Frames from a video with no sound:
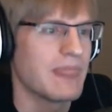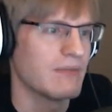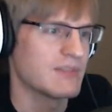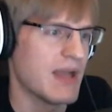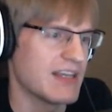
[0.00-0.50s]

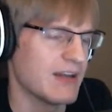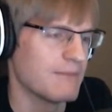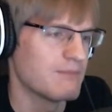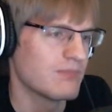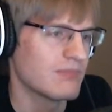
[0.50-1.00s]
It's back here.
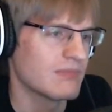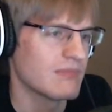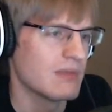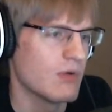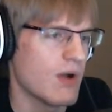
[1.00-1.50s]

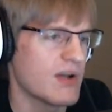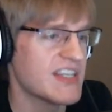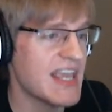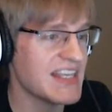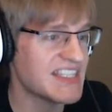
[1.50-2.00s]
Wow,
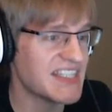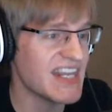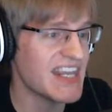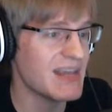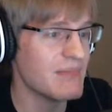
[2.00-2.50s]
hey
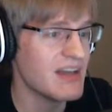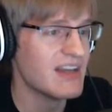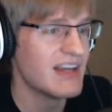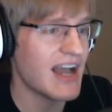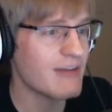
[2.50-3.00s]
Steam,
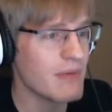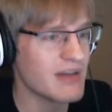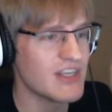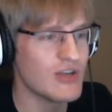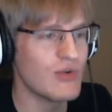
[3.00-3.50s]
I remember
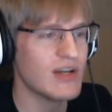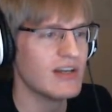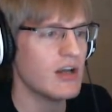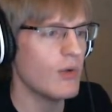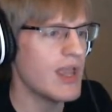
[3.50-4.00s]
you.
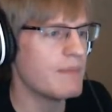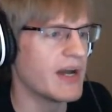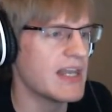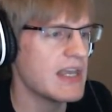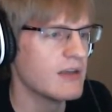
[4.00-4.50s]
Oh, hey
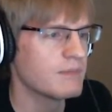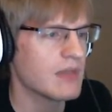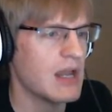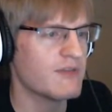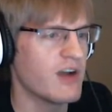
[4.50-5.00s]
buddy,
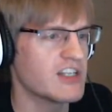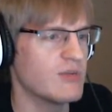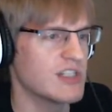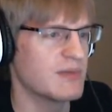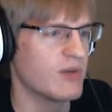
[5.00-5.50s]
I fought you
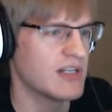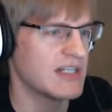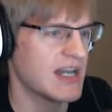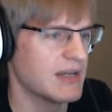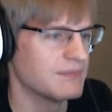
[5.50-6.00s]
once before,
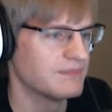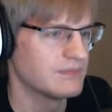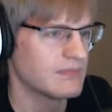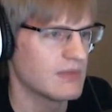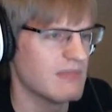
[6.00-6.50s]
didn't I?
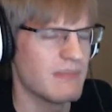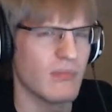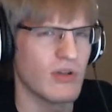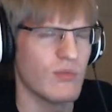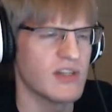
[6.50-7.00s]
Maybe
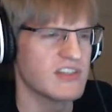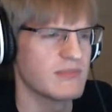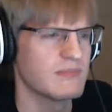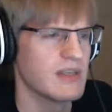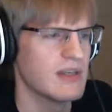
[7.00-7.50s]
more than once.
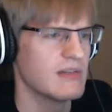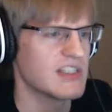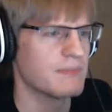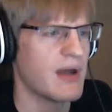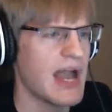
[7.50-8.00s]
It was
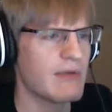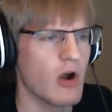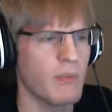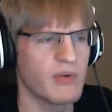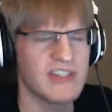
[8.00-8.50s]
the
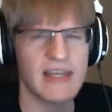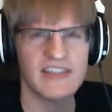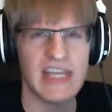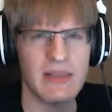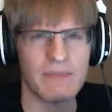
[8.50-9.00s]
Pyrope, wasn't that his
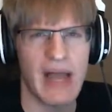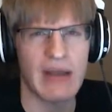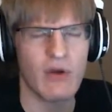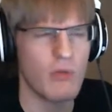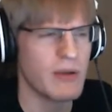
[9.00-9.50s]
name? The
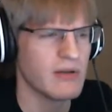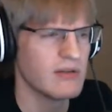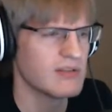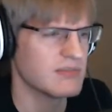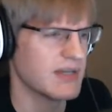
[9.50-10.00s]
Pyrope?
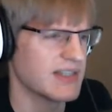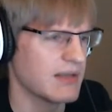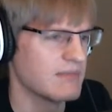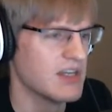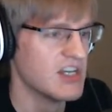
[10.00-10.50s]
Something like that.
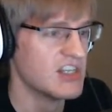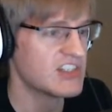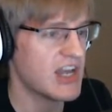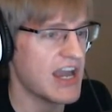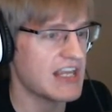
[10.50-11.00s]

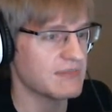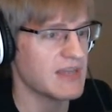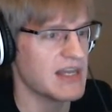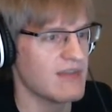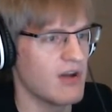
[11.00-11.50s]
Psych,
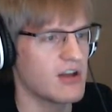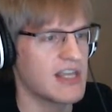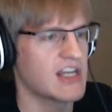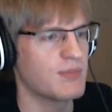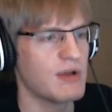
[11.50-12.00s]
that never, okay,
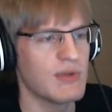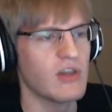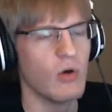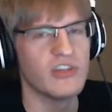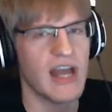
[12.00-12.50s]
I should probably read the
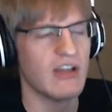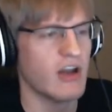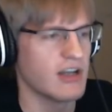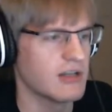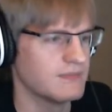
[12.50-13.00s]
whole dialogue.